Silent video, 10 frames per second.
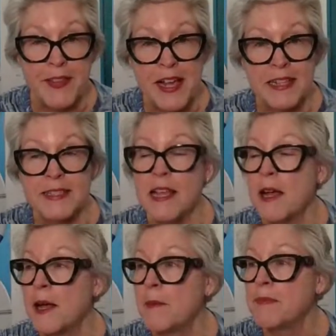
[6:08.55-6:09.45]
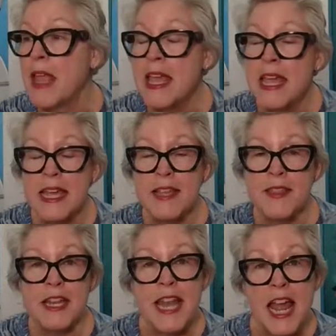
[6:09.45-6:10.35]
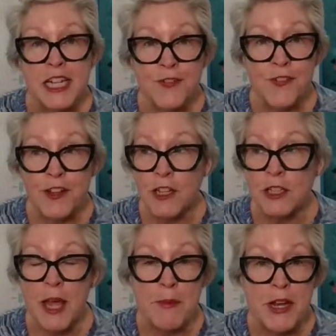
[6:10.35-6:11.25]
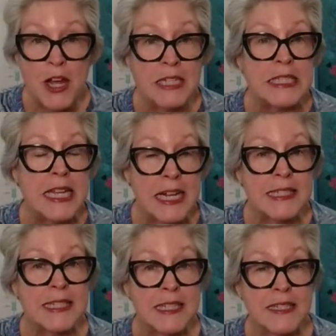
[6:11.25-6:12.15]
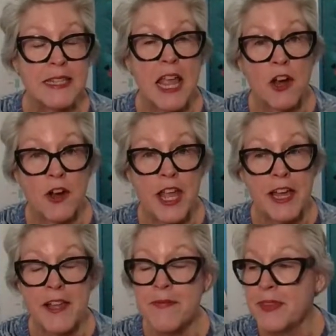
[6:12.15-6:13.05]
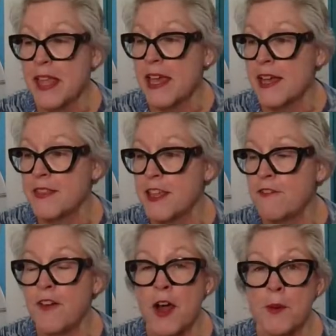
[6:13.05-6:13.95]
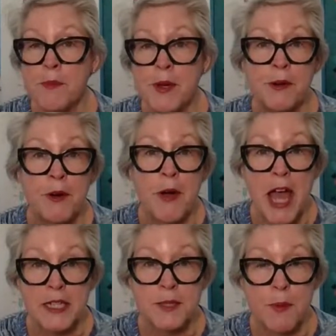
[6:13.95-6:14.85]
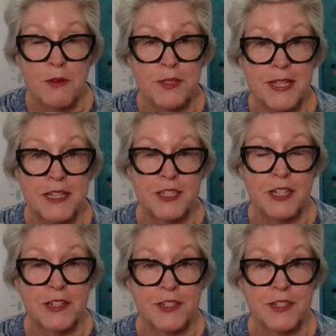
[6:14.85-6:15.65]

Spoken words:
That's in the Nashville, Lebanon, Texas area at the Farm Bureau Expo Center.